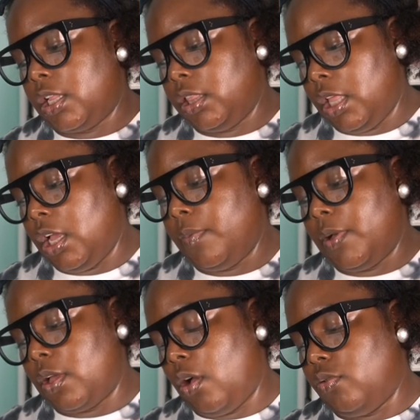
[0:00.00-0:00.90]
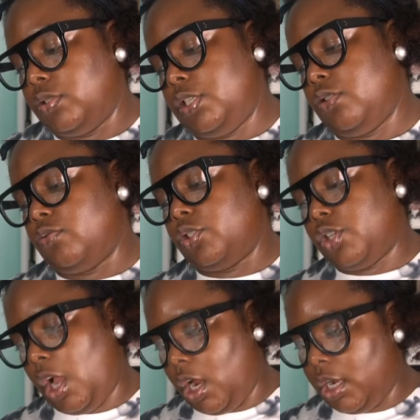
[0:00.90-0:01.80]
Club Gold Tilt
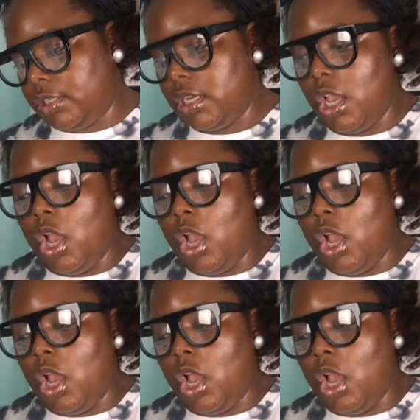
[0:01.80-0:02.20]
Charge.